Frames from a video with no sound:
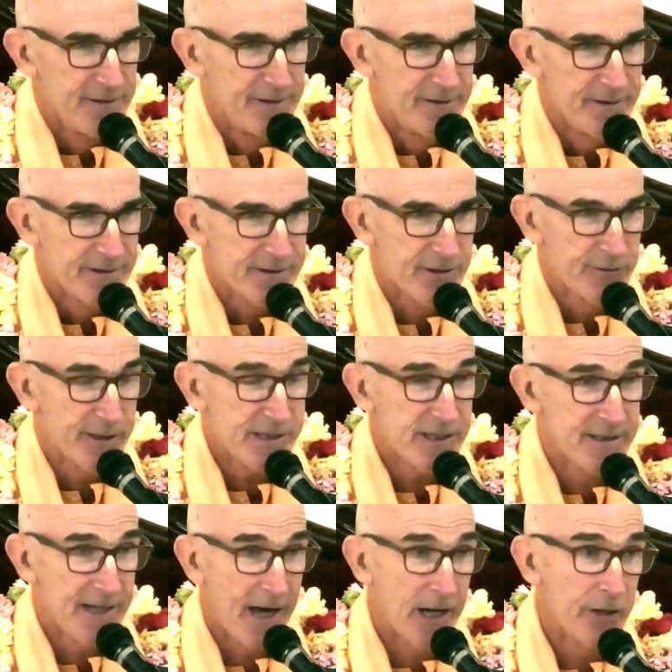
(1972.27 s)
So this is
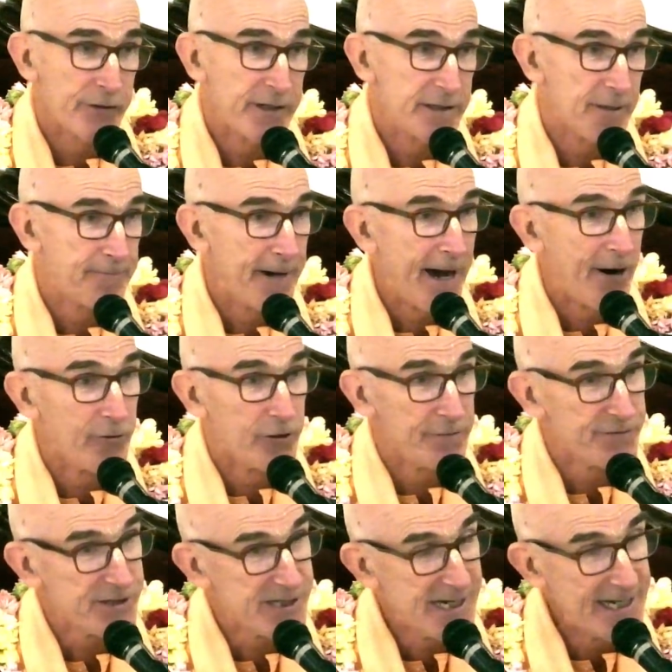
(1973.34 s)
not only in the power
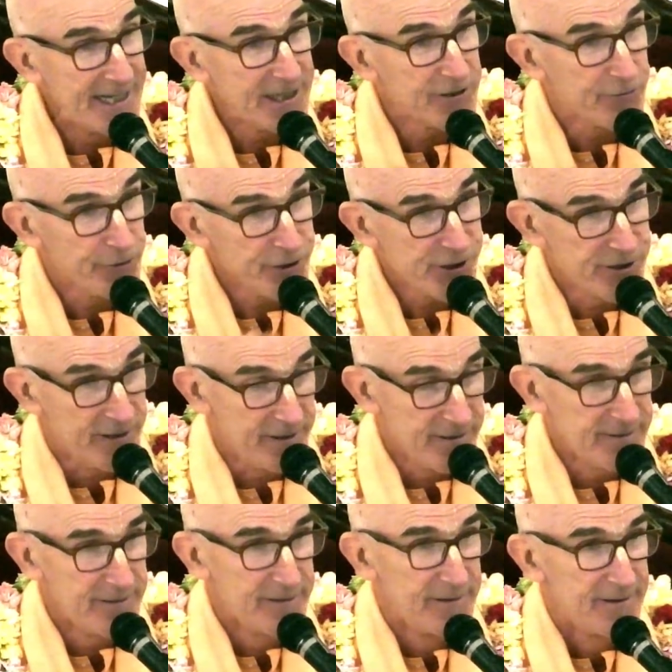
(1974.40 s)
of seeing Krishna,